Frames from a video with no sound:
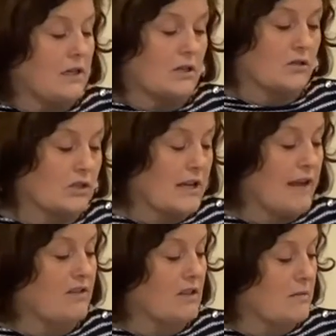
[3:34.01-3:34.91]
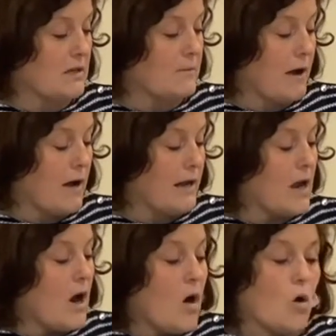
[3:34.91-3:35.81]
just having them in a pot,
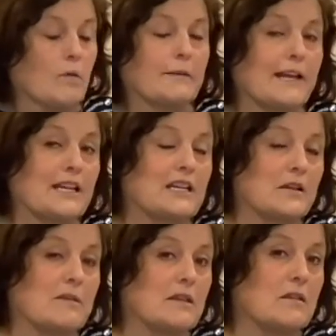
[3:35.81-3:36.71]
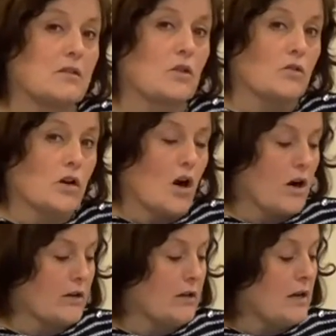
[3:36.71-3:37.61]
or planting them in your
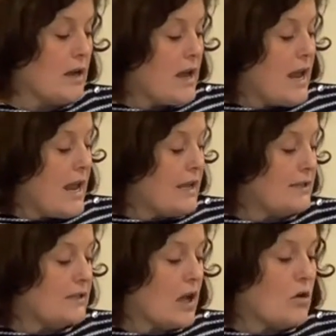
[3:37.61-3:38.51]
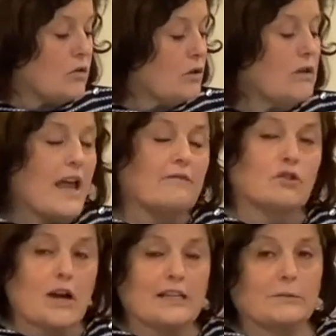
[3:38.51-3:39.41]
garden. And so you'll have
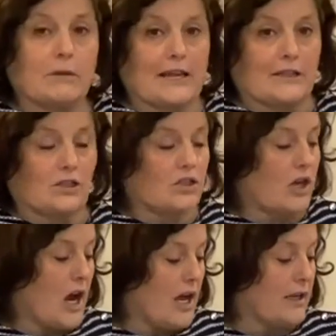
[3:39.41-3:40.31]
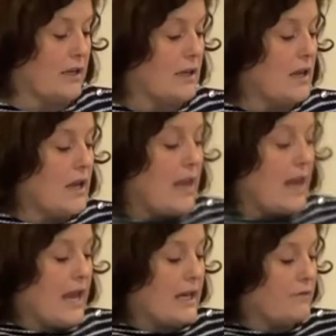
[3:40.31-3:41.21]
transplant shock.
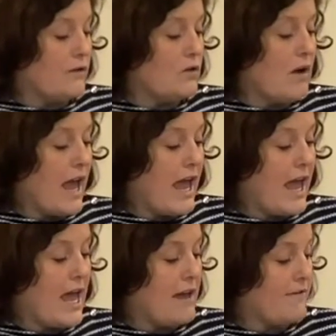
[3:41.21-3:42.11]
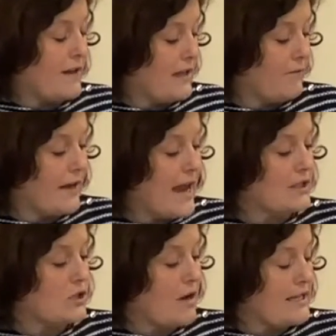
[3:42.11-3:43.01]
And if it
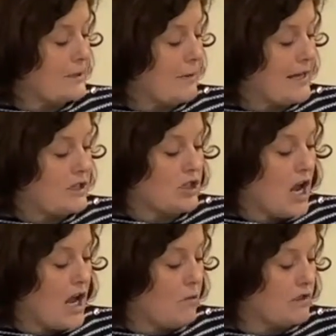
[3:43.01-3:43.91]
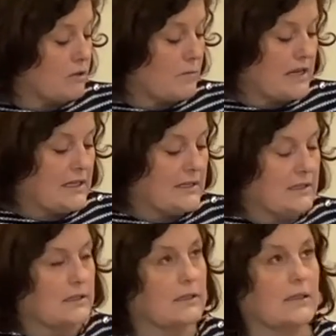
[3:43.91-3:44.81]
has transplant shock, which means
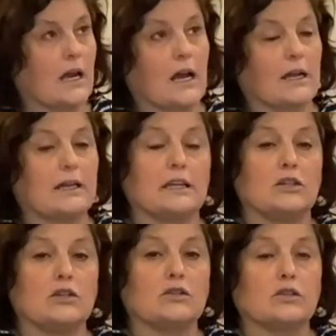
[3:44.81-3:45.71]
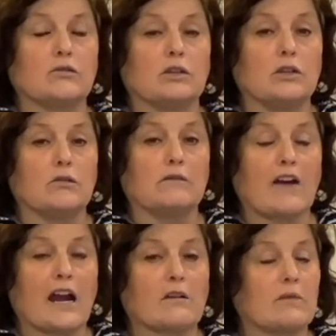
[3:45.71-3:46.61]
it's getting used to a new
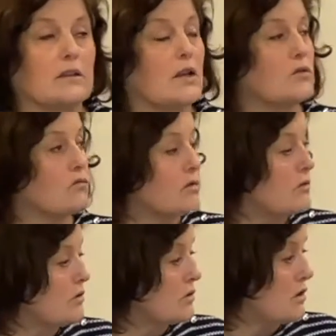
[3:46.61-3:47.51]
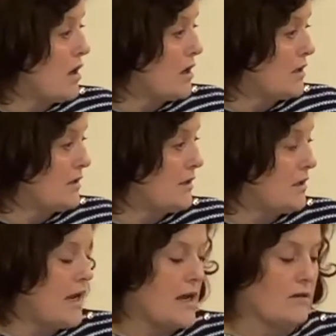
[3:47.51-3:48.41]
environment, those roots are starting to
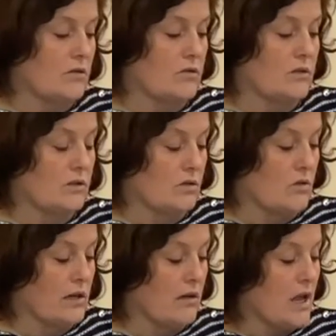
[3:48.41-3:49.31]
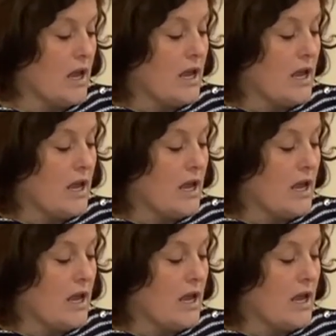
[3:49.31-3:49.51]
send out through the soil,